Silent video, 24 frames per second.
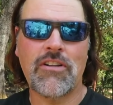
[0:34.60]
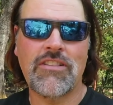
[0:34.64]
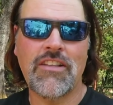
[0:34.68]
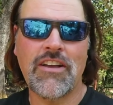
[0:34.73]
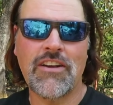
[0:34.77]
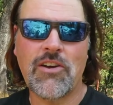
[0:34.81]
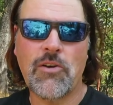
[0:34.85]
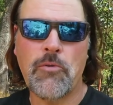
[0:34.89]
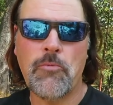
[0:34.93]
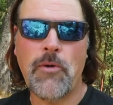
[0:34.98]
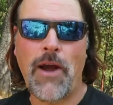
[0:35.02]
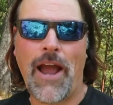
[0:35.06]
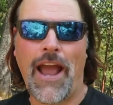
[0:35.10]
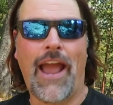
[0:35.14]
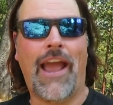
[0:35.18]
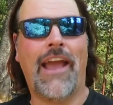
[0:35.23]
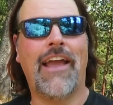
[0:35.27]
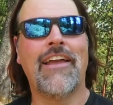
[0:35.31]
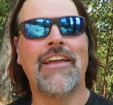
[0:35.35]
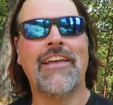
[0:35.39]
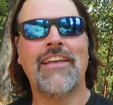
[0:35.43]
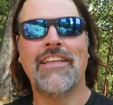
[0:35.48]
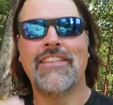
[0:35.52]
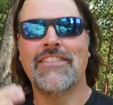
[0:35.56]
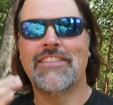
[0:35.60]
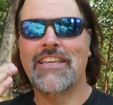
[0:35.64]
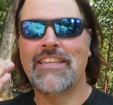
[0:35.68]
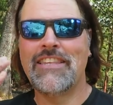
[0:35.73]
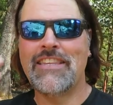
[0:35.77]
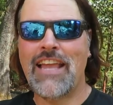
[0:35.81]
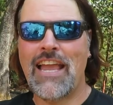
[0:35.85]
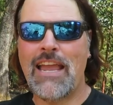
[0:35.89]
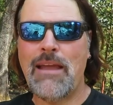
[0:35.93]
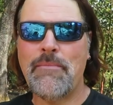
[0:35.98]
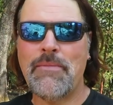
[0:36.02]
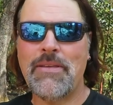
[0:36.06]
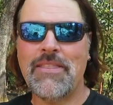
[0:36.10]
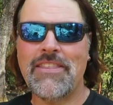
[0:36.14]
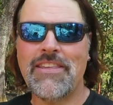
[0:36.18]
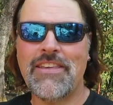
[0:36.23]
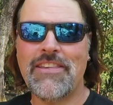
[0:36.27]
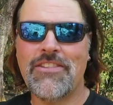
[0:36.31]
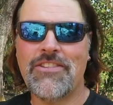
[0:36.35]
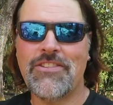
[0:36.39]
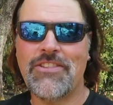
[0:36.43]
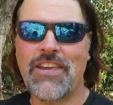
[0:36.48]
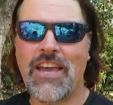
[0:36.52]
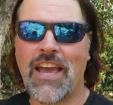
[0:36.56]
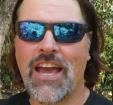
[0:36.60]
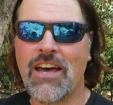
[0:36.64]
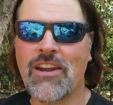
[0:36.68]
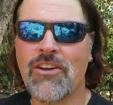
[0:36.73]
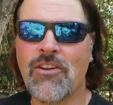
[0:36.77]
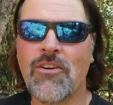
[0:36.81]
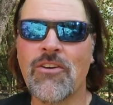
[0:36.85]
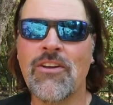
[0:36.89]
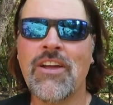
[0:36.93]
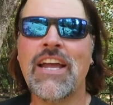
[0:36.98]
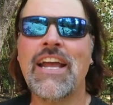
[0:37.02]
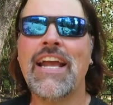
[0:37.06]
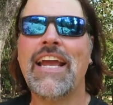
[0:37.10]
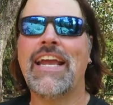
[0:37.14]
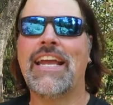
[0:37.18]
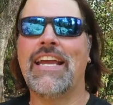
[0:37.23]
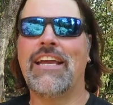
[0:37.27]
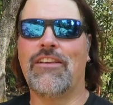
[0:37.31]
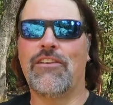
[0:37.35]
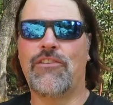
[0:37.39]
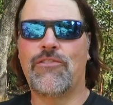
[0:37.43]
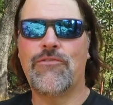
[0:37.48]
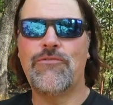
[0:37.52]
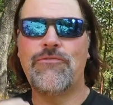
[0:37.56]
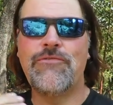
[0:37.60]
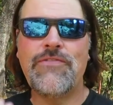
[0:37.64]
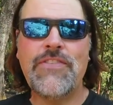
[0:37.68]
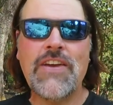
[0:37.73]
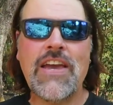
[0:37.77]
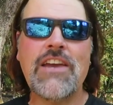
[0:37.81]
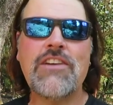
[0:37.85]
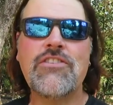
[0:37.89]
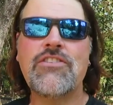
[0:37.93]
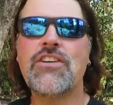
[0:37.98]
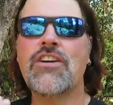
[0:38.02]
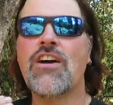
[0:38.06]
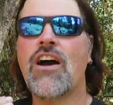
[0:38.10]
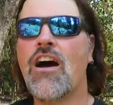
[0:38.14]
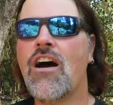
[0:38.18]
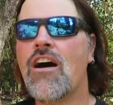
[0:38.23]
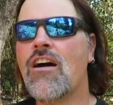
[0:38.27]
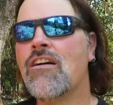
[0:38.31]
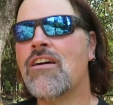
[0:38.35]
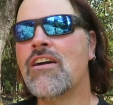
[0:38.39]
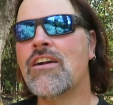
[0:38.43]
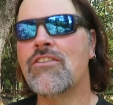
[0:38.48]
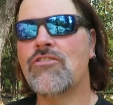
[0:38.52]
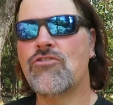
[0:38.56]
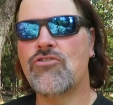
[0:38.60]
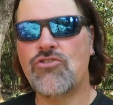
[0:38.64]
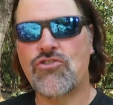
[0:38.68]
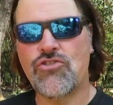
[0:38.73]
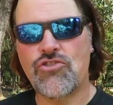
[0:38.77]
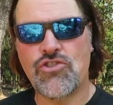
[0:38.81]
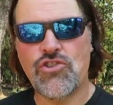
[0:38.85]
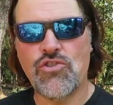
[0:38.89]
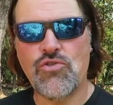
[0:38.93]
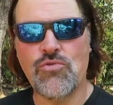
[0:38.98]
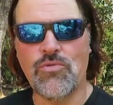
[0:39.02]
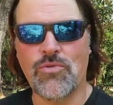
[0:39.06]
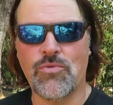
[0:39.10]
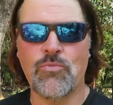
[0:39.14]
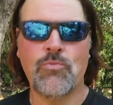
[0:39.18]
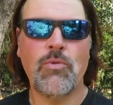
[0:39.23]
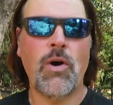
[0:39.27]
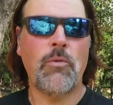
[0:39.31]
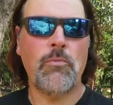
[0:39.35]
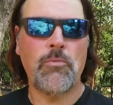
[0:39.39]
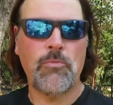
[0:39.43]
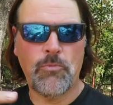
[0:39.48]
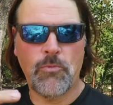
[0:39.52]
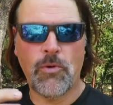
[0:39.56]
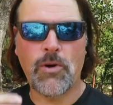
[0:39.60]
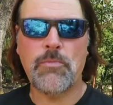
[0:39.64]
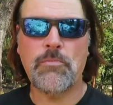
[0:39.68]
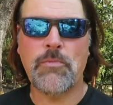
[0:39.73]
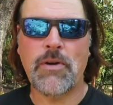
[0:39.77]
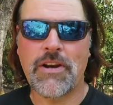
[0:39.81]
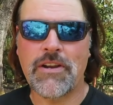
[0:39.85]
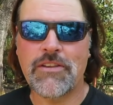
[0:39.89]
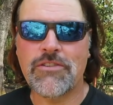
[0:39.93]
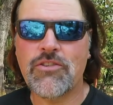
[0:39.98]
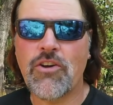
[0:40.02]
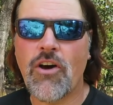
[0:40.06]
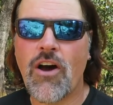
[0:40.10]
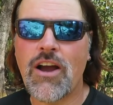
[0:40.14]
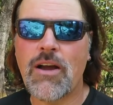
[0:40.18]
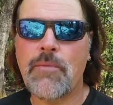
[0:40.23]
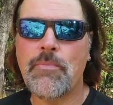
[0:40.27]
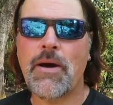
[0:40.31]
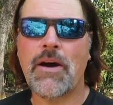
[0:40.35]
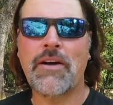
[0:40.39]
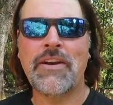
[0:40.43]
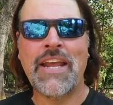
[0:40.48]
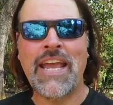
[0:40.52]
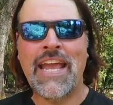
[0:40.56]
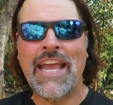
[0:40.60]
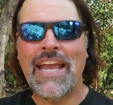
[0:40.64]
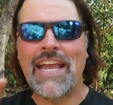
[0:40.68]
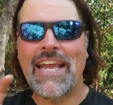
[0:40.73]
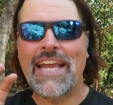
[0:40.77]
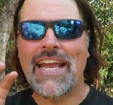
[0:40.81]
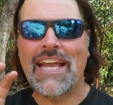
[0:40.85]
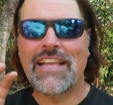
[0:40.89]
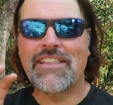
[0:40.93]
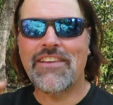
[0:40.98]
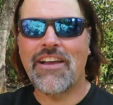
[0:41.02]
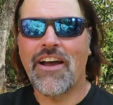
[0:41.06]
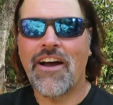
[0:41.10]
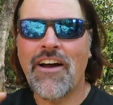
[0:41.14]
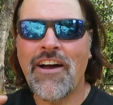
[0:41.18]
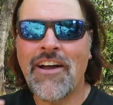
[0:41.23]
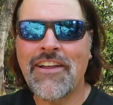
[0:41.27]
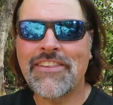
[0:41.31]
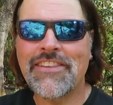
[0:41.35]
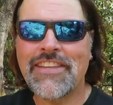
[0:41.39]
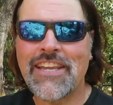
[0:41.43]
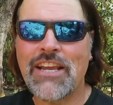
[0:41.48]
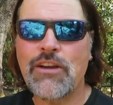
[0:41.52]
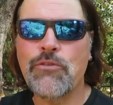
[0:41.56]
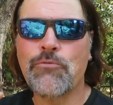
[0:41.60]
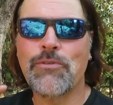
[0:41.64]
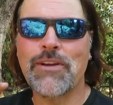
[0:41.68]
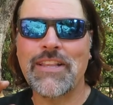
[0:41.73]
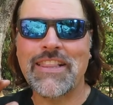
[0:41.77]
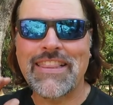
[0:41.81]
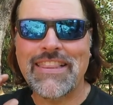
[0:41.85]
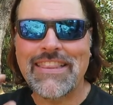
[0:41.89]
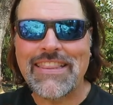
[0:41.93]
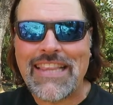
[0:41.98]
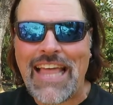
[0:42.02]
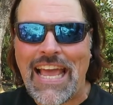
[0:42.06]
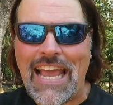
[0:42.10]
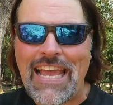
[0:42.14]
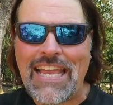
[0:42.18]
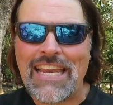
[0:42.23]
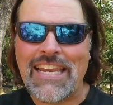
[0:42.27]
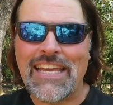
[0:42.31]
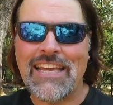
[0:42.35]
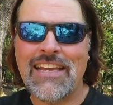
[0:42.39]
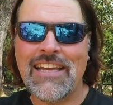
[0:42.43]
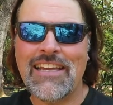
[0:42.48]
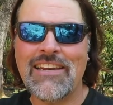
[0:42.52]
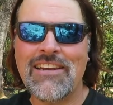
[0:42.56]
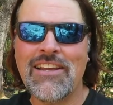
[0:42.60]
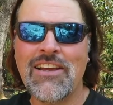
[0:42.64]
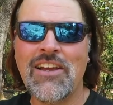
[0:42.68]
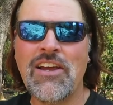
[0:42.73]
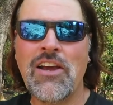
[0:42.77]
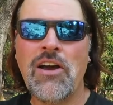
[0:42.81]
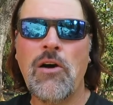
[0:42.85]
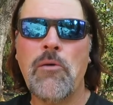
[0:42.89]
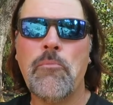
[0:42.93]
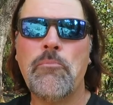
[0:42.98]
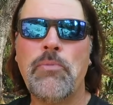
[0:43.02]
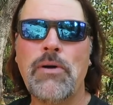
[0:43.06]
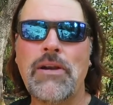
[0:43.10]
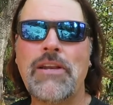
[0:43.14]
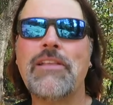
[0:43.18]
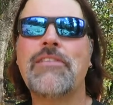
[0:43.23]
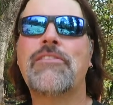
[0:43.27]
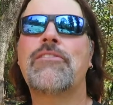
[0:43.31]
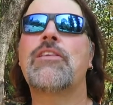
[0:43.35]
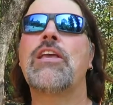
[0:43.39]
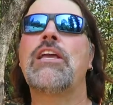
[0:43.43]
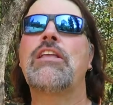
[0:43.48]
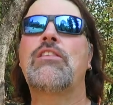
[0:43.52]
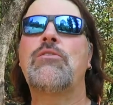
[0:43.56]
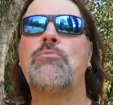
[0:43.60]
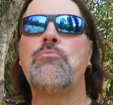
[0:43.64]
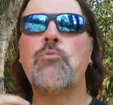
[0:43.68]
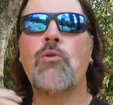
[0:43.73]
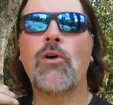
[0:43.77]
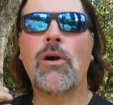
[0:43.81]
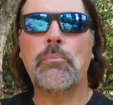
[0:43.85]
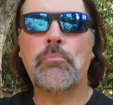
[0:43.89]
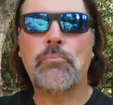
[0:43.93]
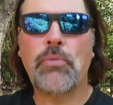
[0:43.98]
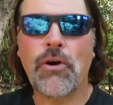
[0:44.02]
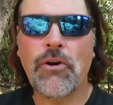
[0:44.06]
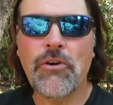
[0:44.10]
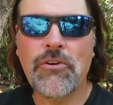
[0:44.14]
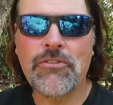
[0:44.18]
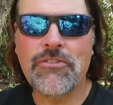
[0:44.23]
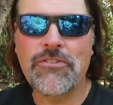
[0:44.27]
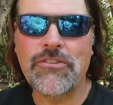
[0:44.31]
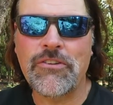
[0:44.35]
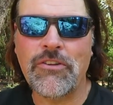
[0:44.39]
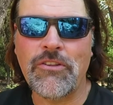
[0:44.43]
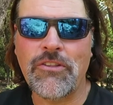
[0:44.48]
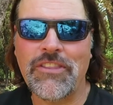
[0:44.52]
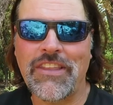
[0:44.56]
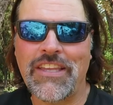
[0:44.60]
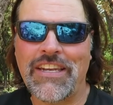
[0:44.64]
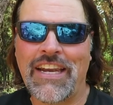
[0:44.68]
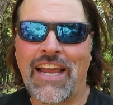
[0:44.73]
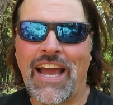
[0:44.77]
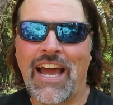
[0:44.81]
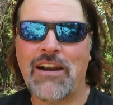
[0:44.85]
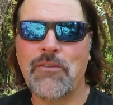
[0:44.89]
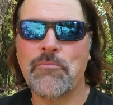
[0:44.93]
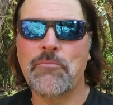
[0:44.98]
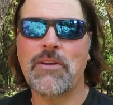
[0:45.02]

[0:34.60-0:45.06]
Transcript: click away. The name of this channel is Fish Hunt Shoot, and what I'm gonna talk about, it's hunting related, but it's more personal than that.